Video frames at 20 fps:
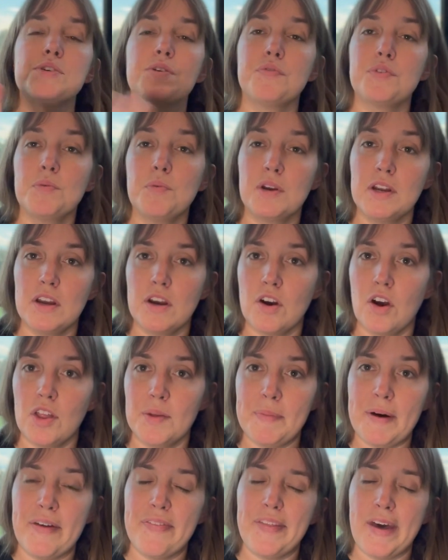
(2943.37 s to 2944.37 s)
if you want to hear all
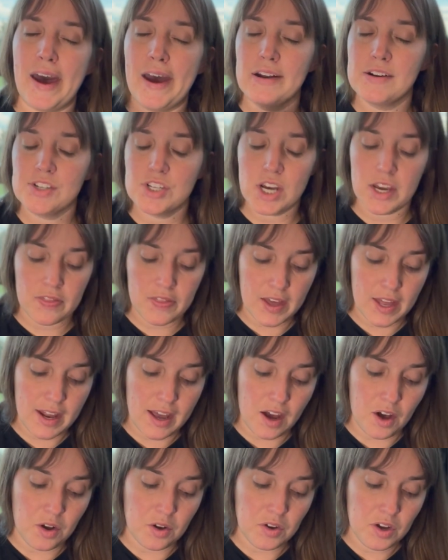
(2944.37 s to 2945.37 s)
about that, check that
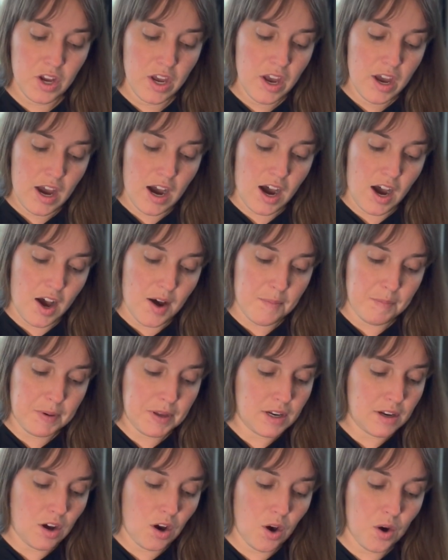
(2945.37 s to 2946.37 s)
out. But
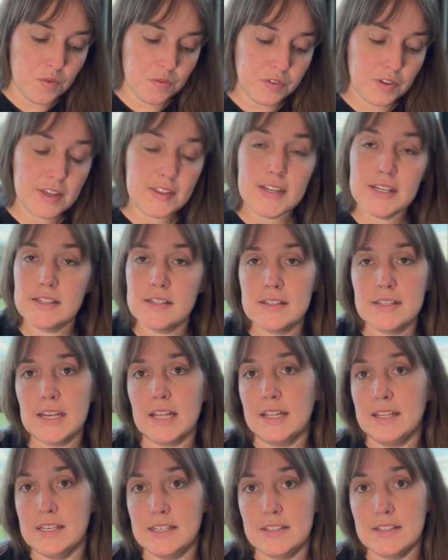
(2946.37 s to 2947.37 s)
hopefully this is at
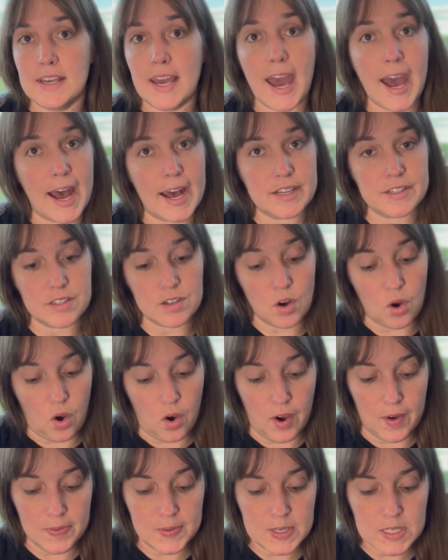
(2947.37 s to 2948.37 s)
least cast
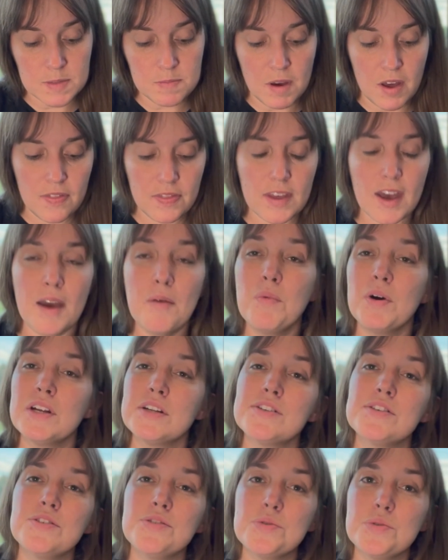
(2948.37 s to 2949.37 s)
on this month. I wanted
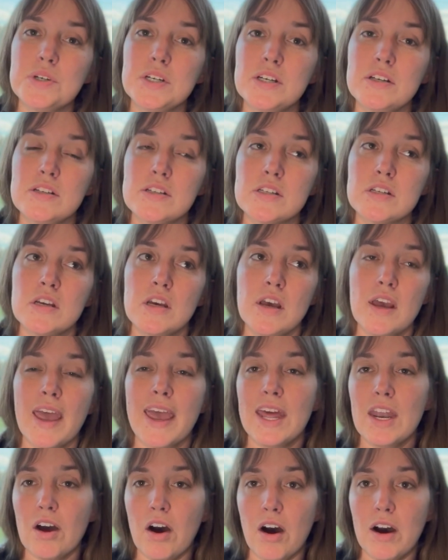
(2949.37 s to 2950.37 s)
to do it
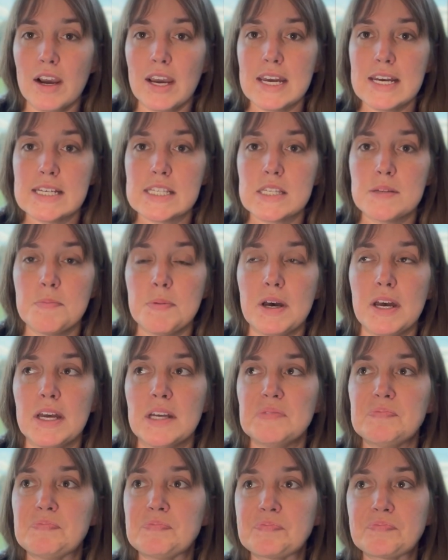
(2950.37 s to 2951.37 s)
in August, but
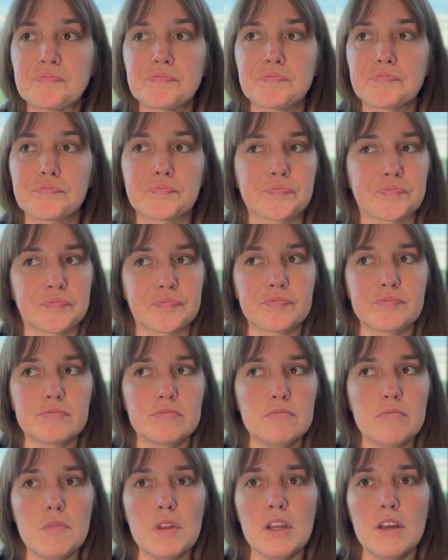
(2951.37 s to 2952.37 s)

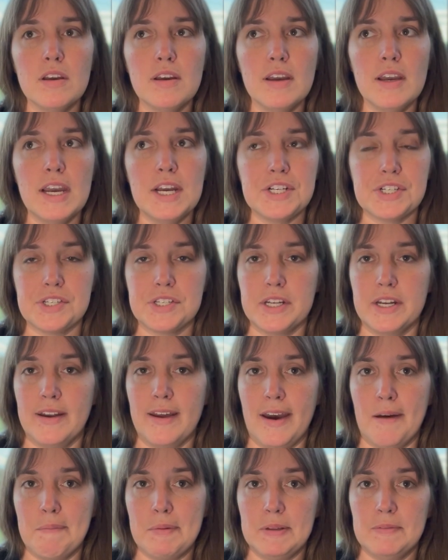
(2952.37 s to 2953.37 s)
it just didn't
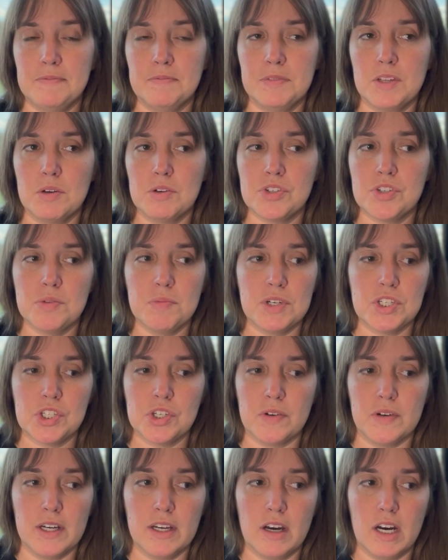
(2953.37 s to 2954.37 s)
happen. There was too much
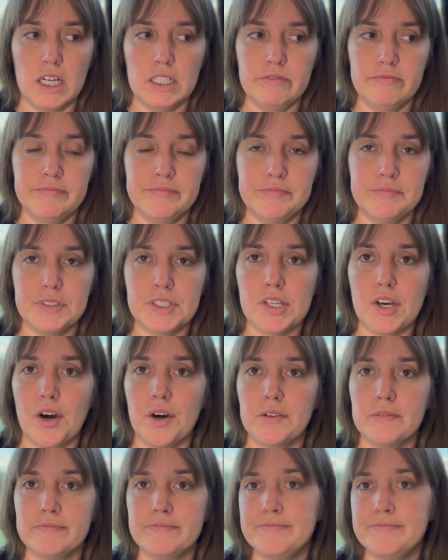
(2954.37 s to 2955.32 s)
going on, so